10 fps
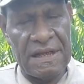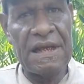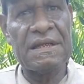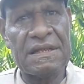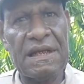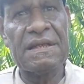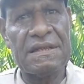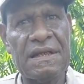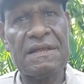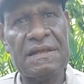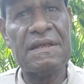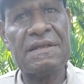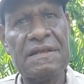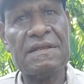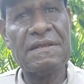Same thing like
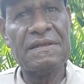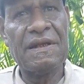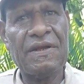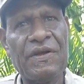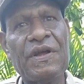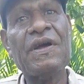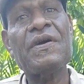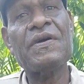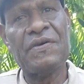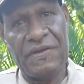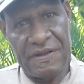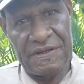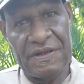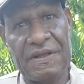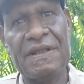you did in your village up at the
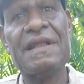Upper Sepik.